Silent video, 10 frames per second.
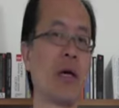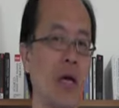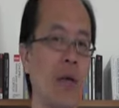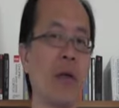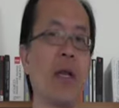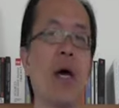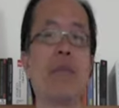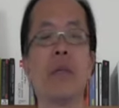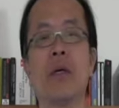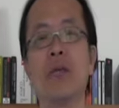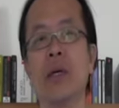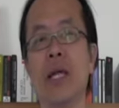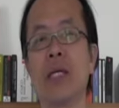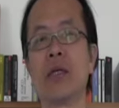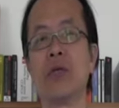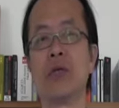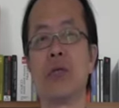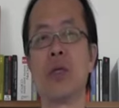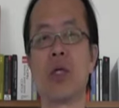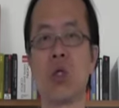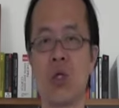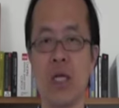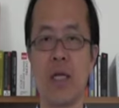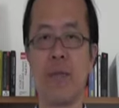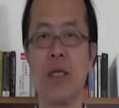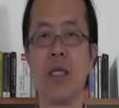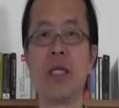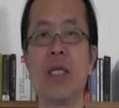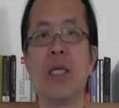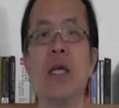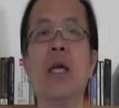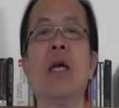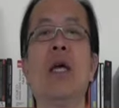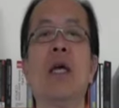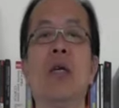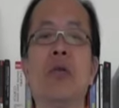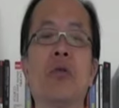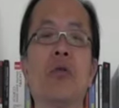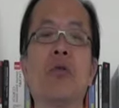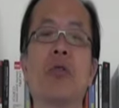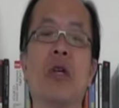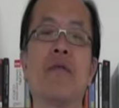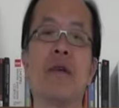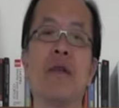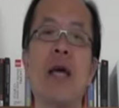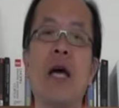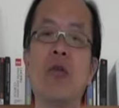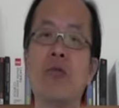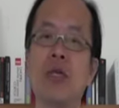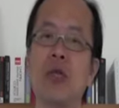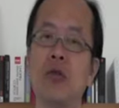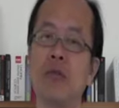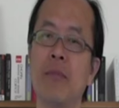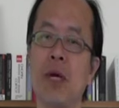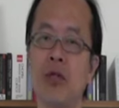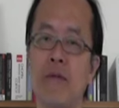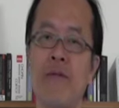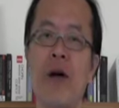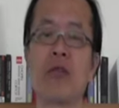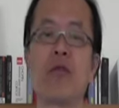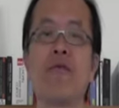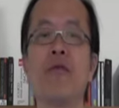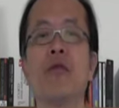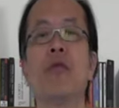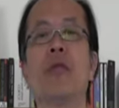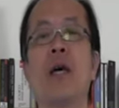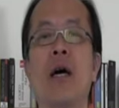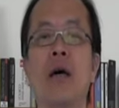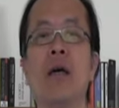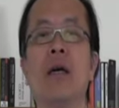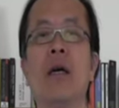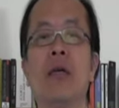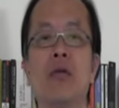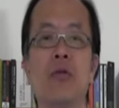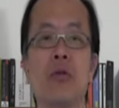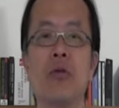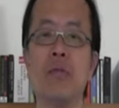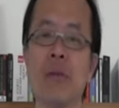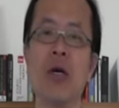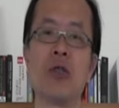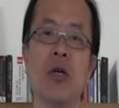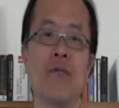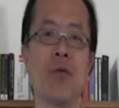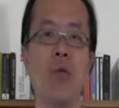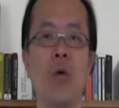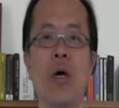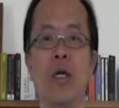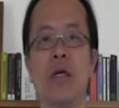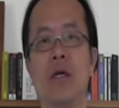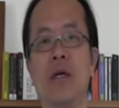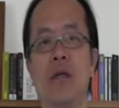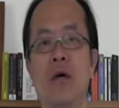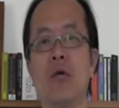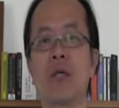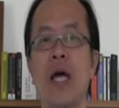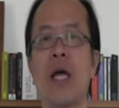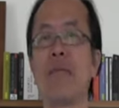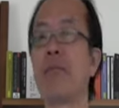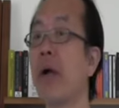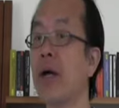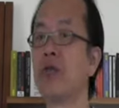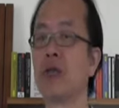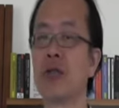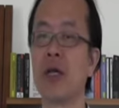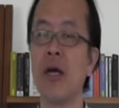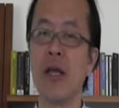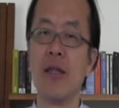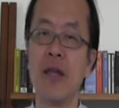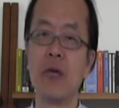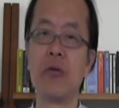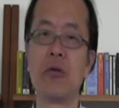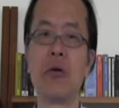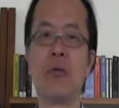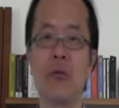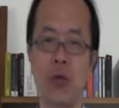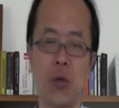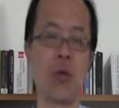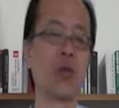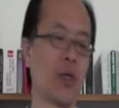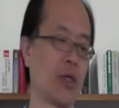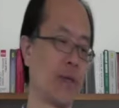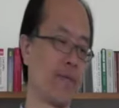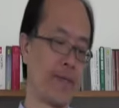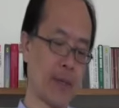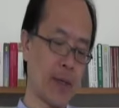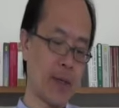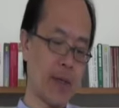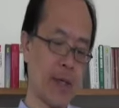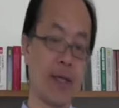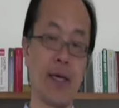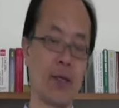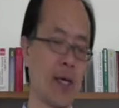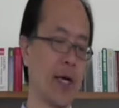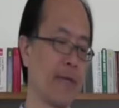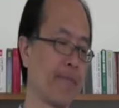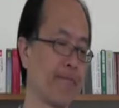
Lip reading: are coming up relating to the sustainability in terms of not using too much of fossil fuel, not use too much of the water, those kind of precious natural resources. Next slide.